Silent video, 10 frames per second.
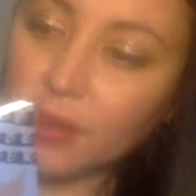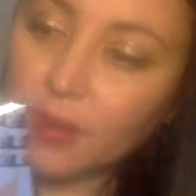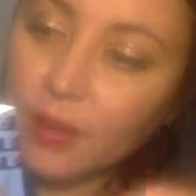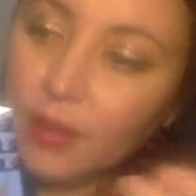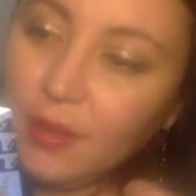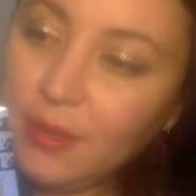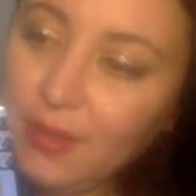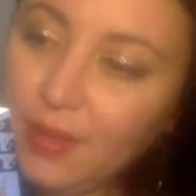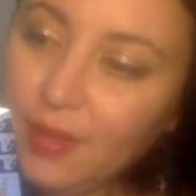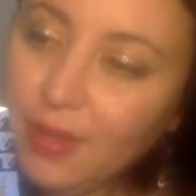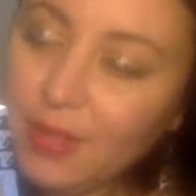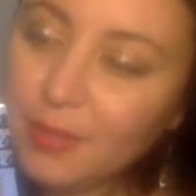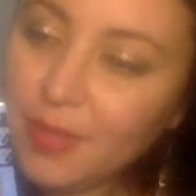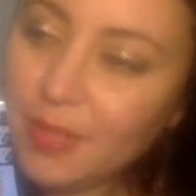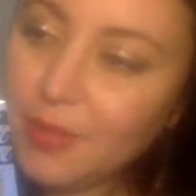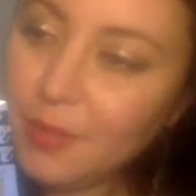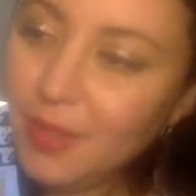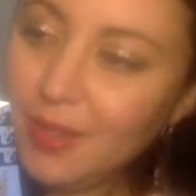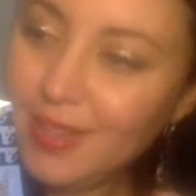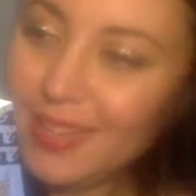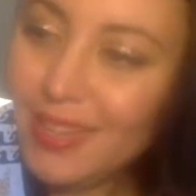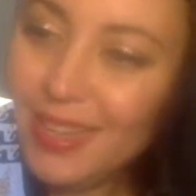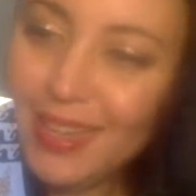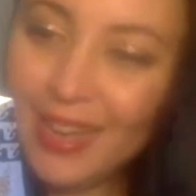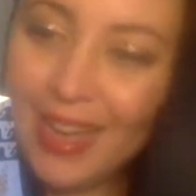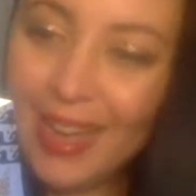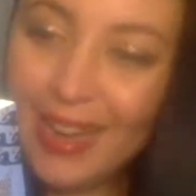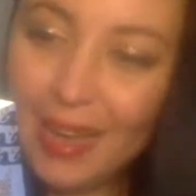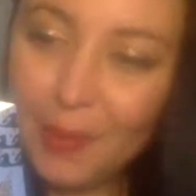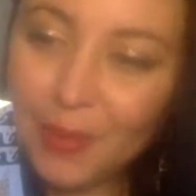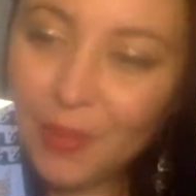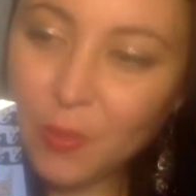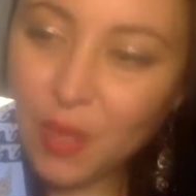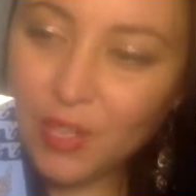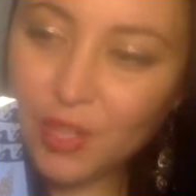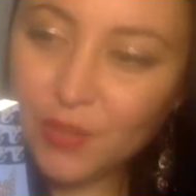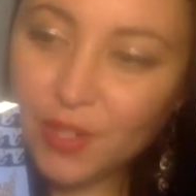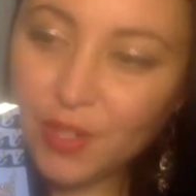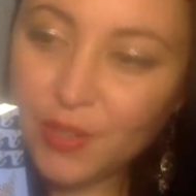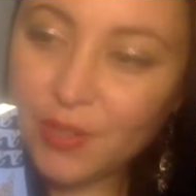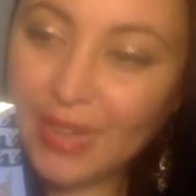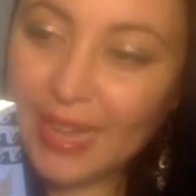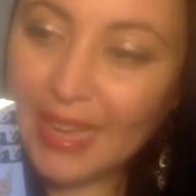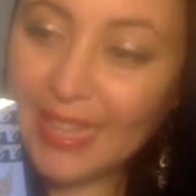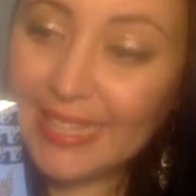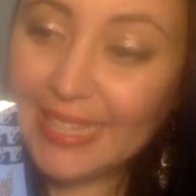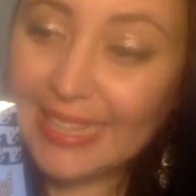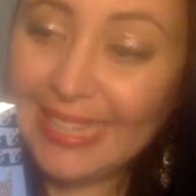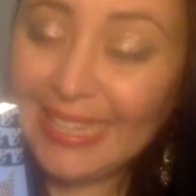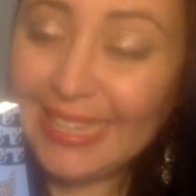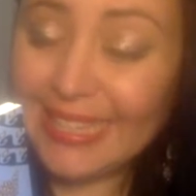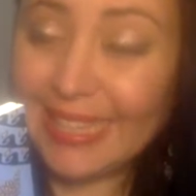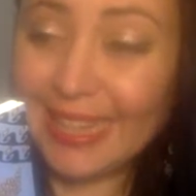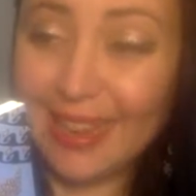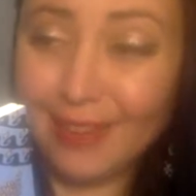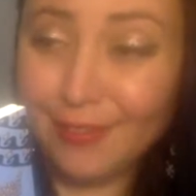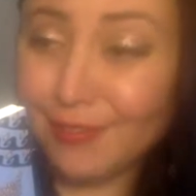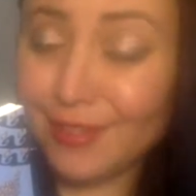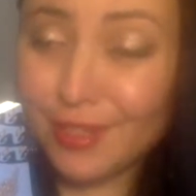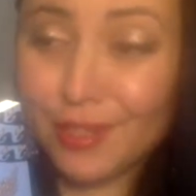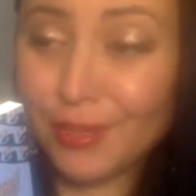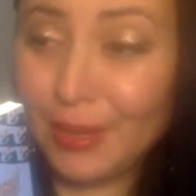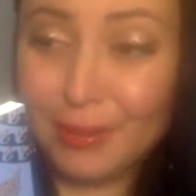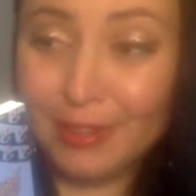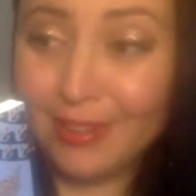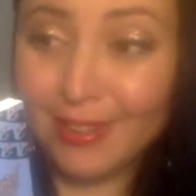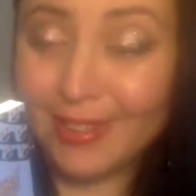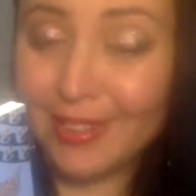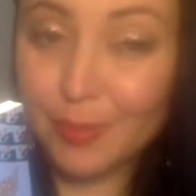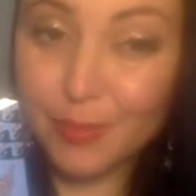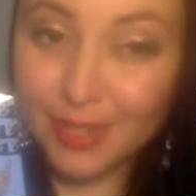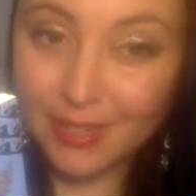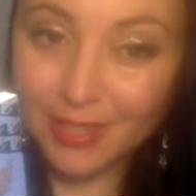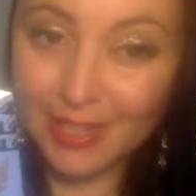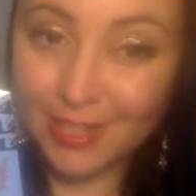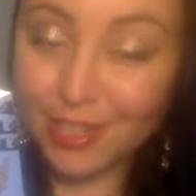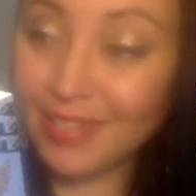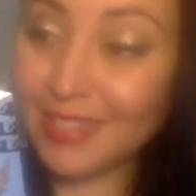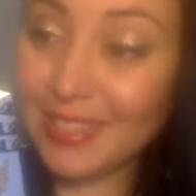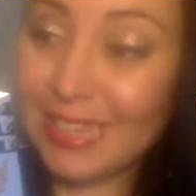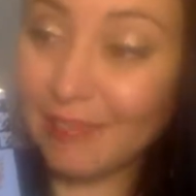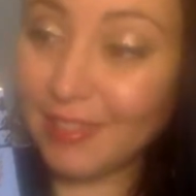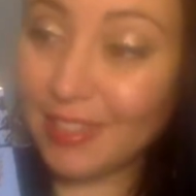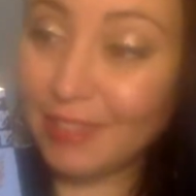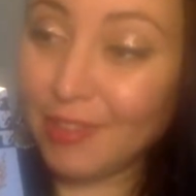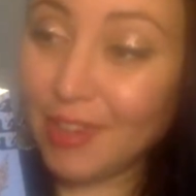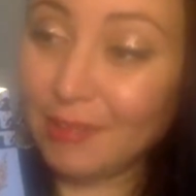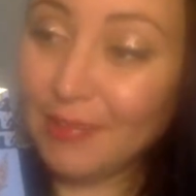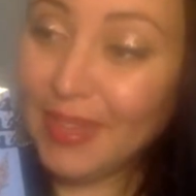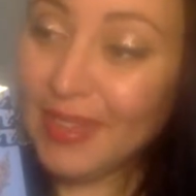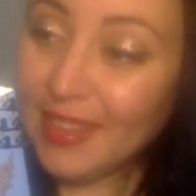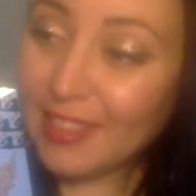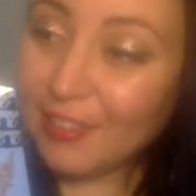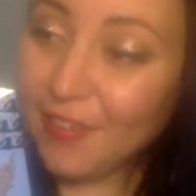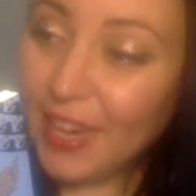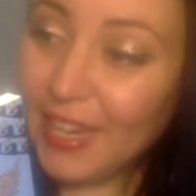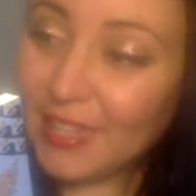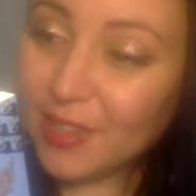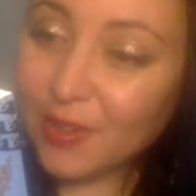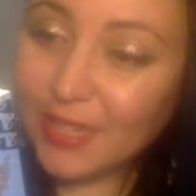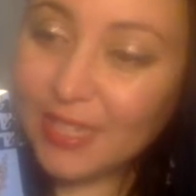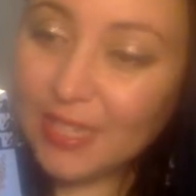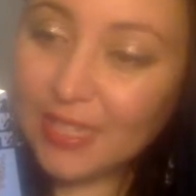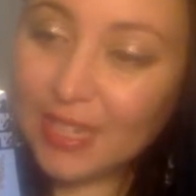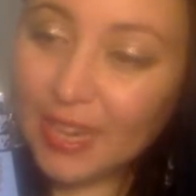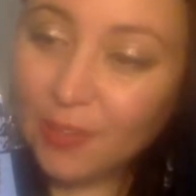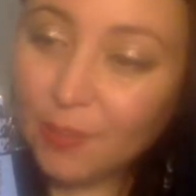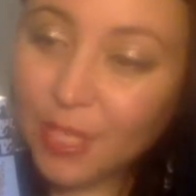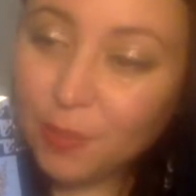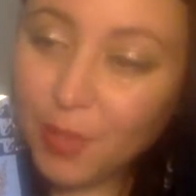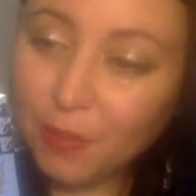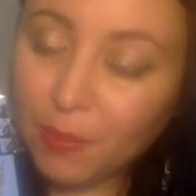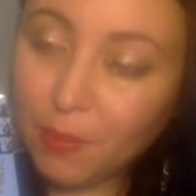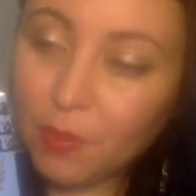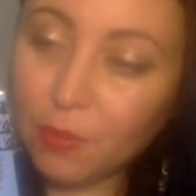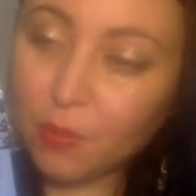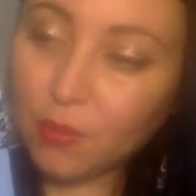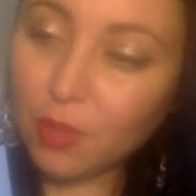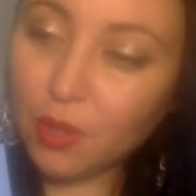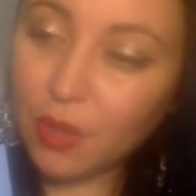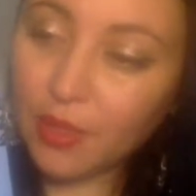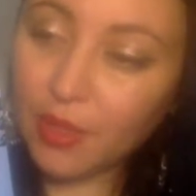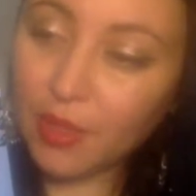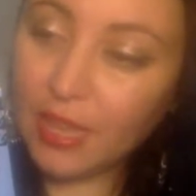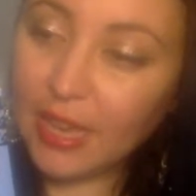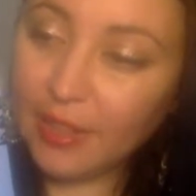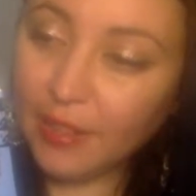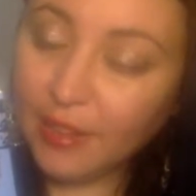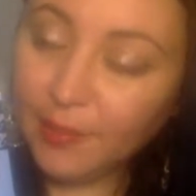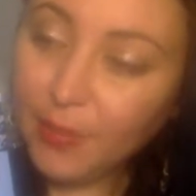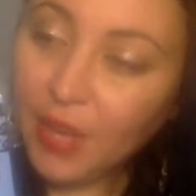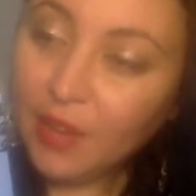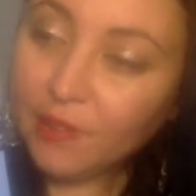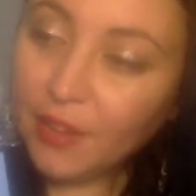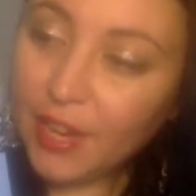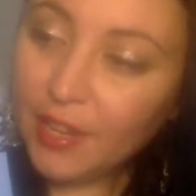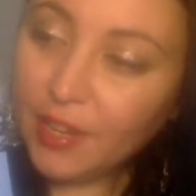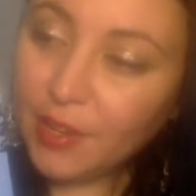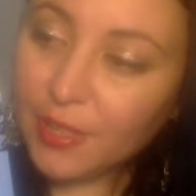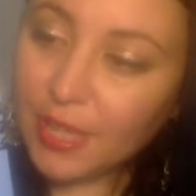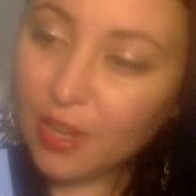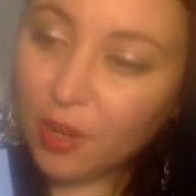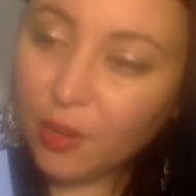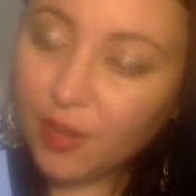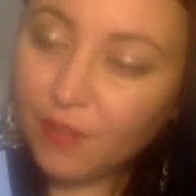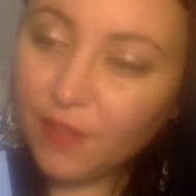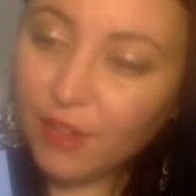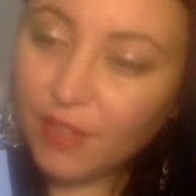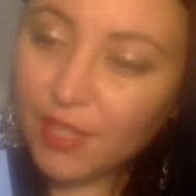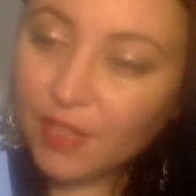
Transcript: Oh, I lost my spot. High up in the watchover known as Hlidskjalf. Sorry about all this pronunciation. It's definitely wrong. The fight is going to decide which people will rule the other. Freya knows that Odin favors the